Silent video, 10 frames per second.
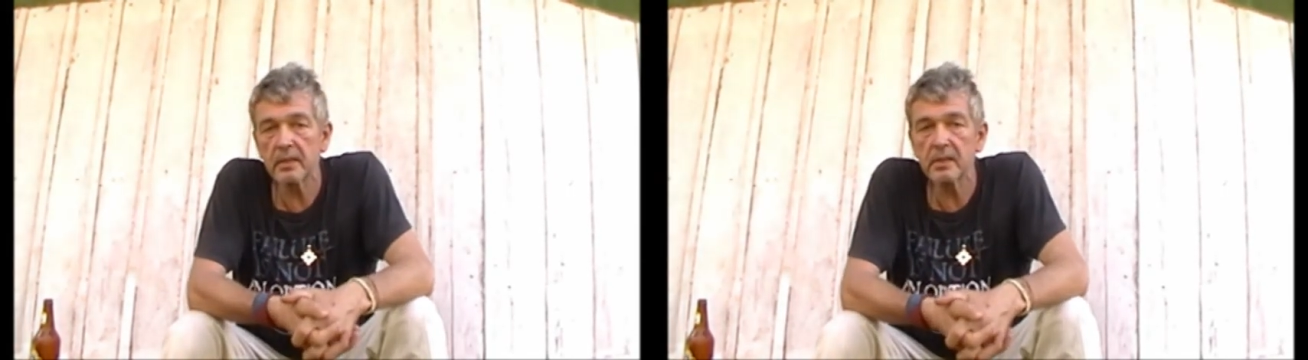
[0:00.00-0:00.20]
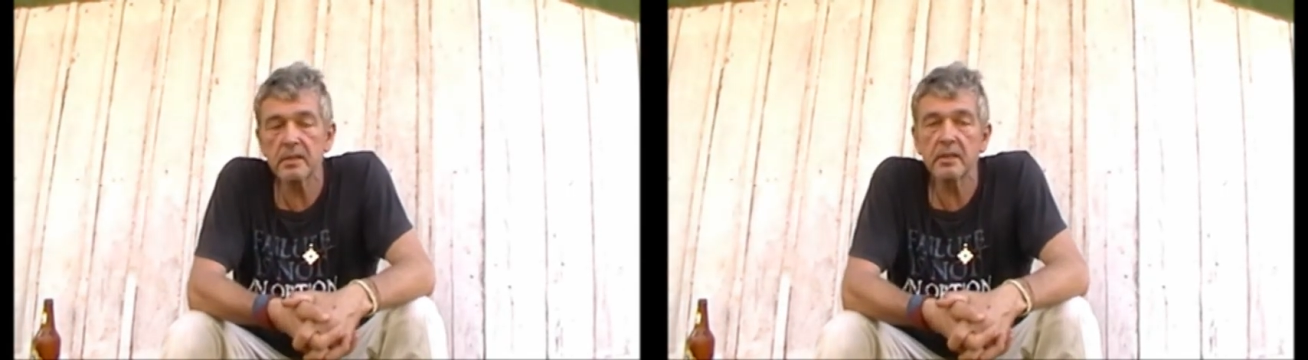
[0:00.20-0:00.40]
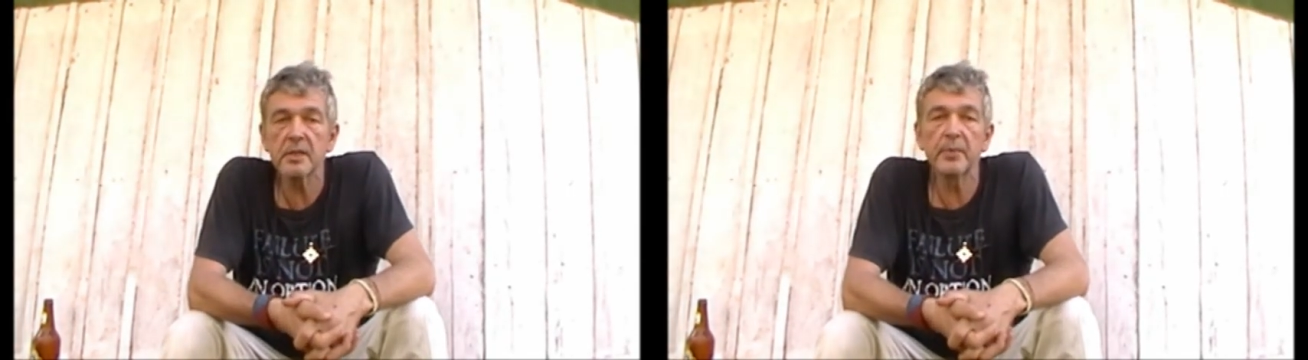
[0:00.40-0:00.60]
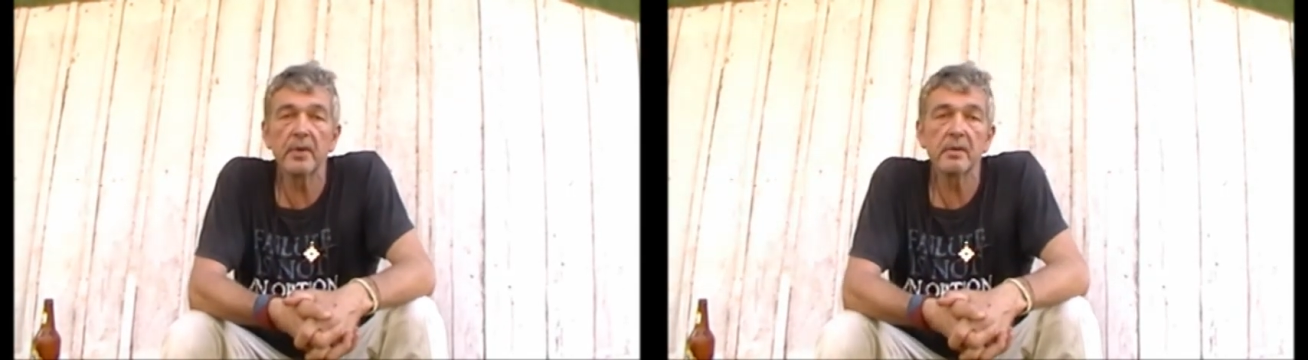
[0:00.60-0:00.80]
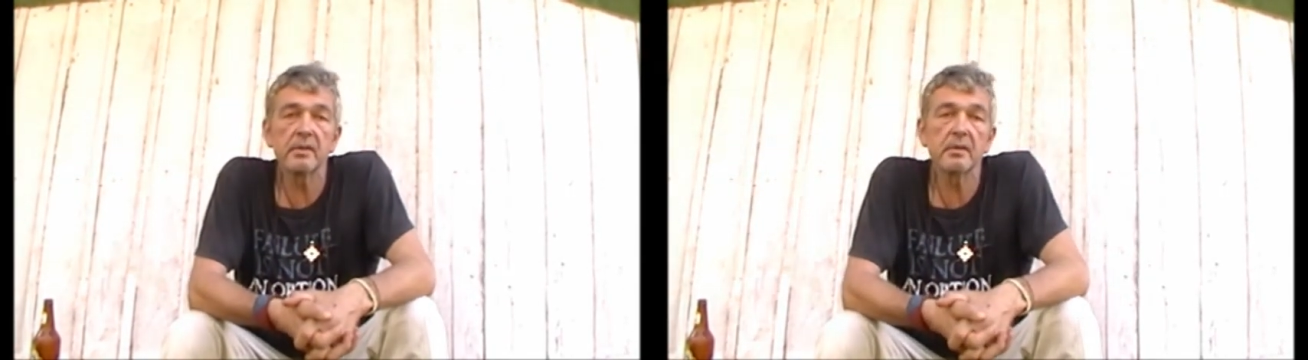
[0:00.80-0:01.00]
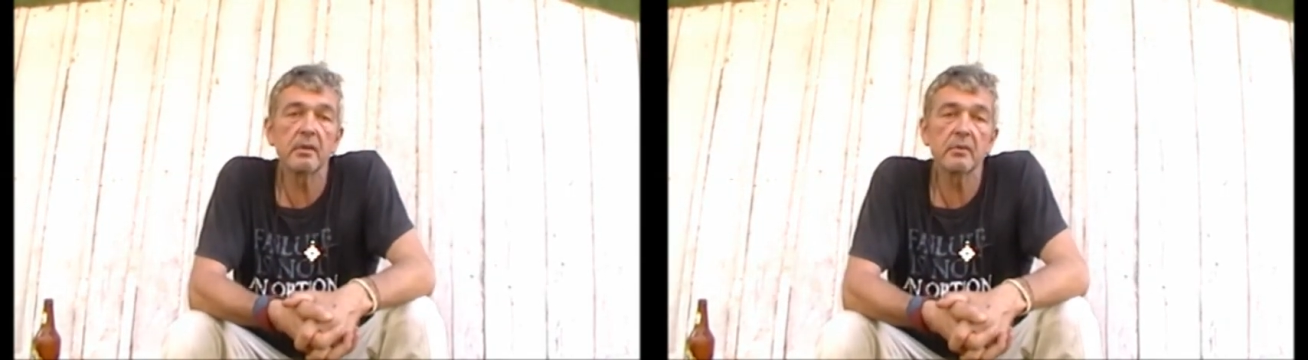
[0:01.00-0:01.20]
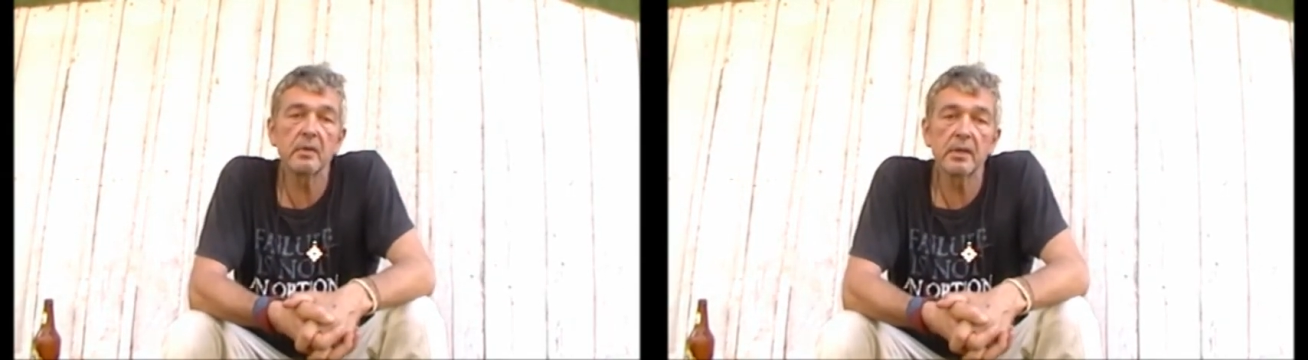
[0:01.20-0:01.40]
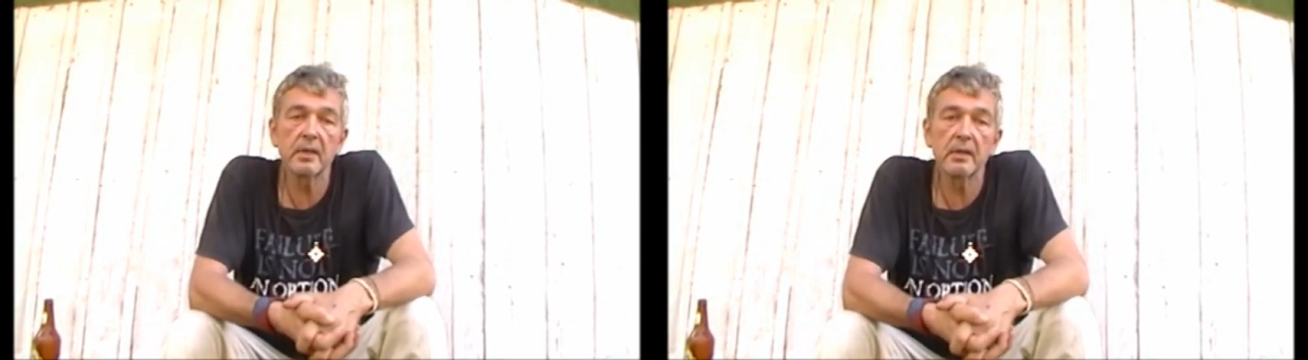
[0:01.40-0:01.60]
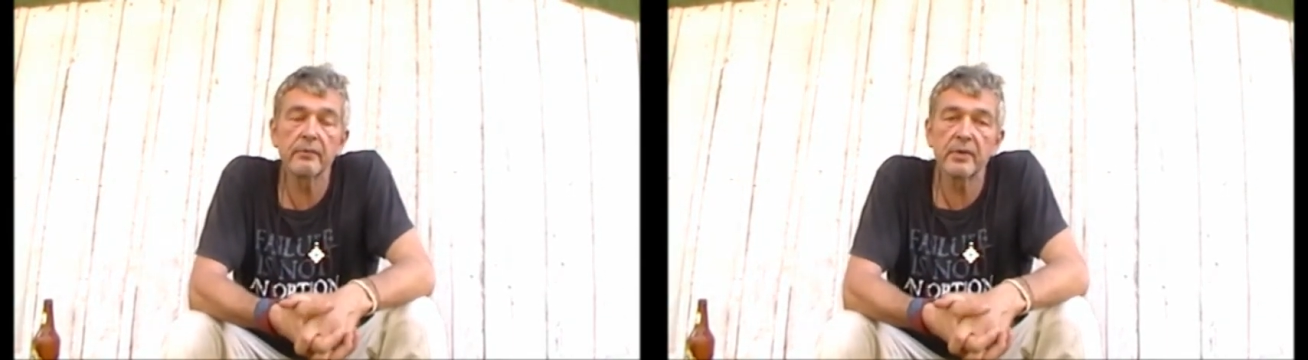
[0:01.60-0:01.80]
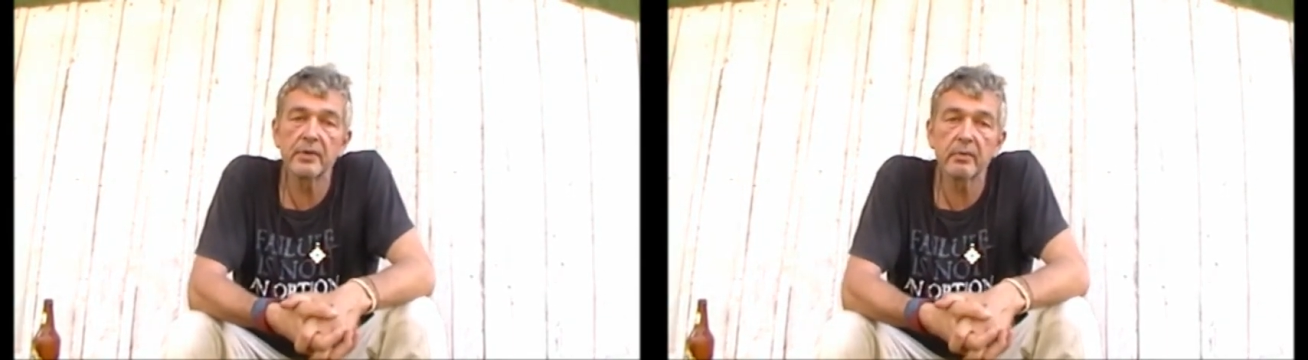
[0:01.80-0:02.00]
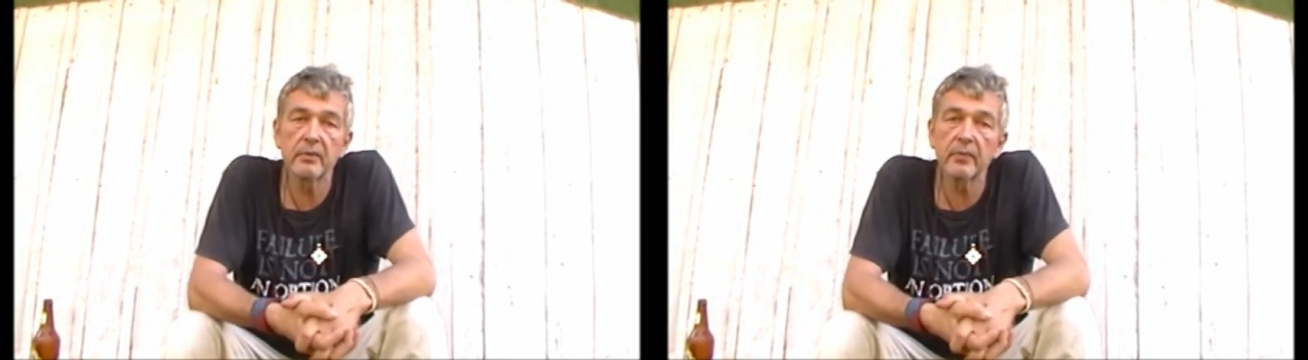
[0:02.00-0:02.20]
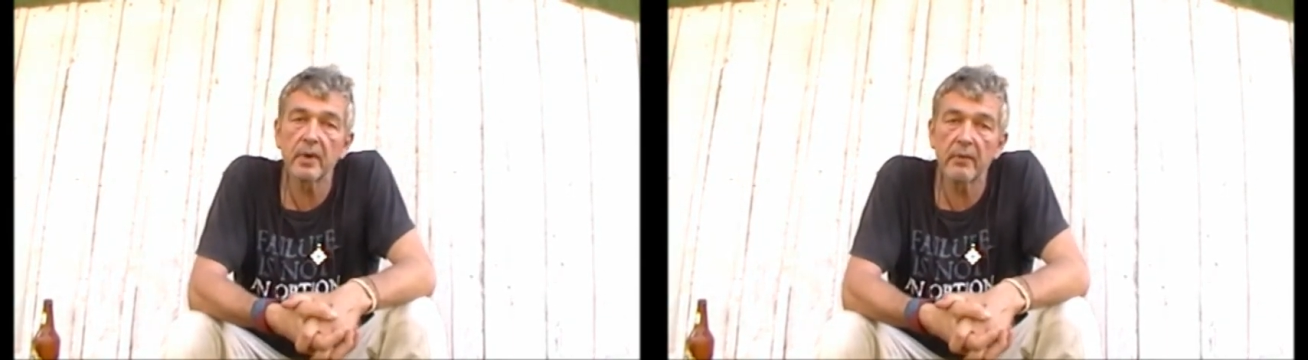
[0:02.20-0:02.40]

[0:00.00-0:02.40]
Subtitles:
It is an experience totally individual for